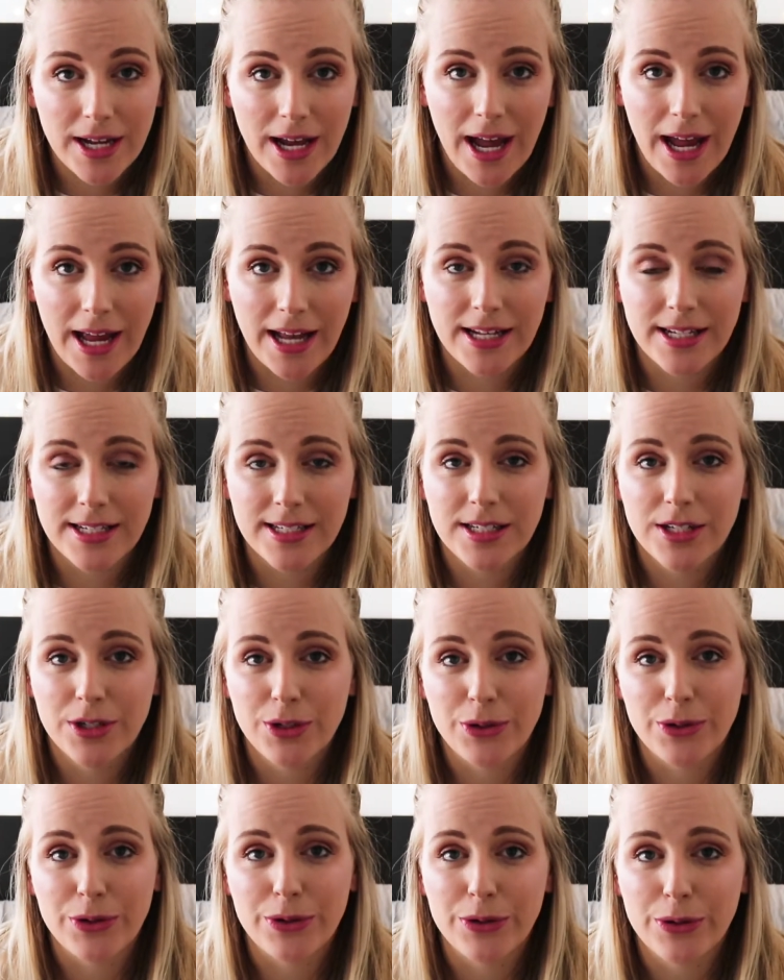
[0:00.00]
and
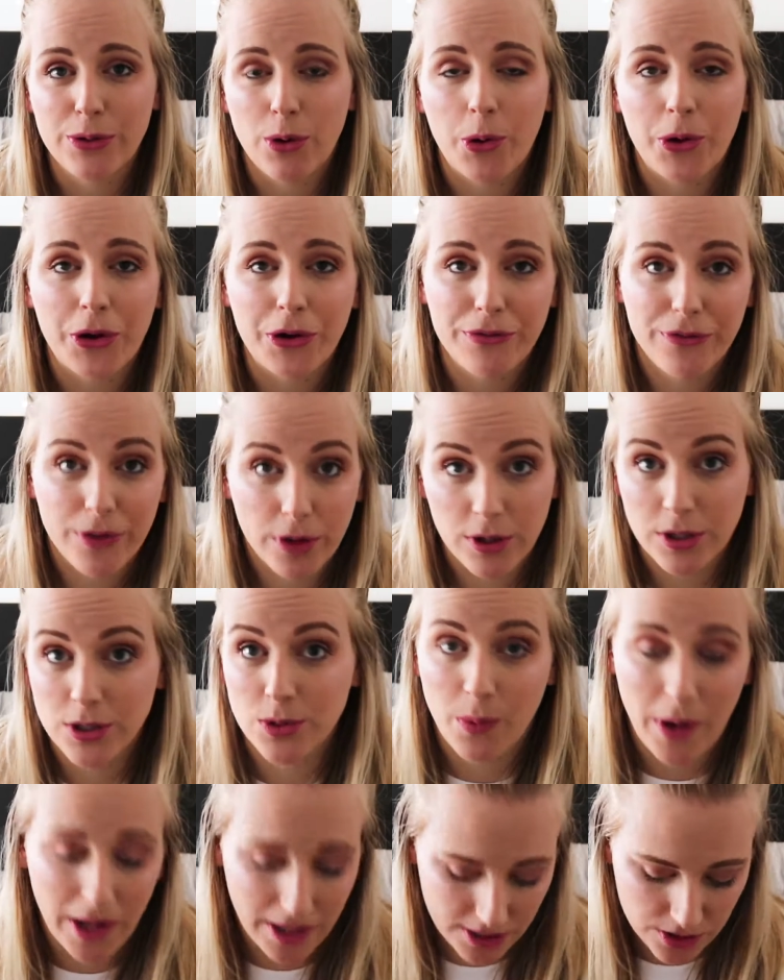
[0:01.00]
to autofocus
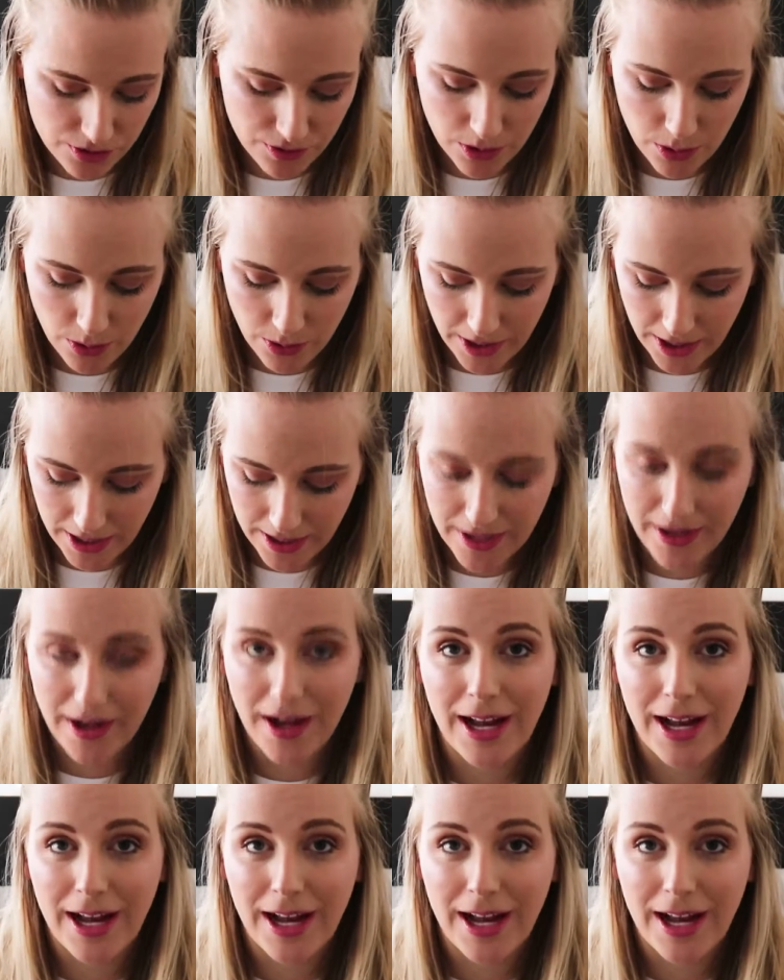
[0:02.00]
while it's recording.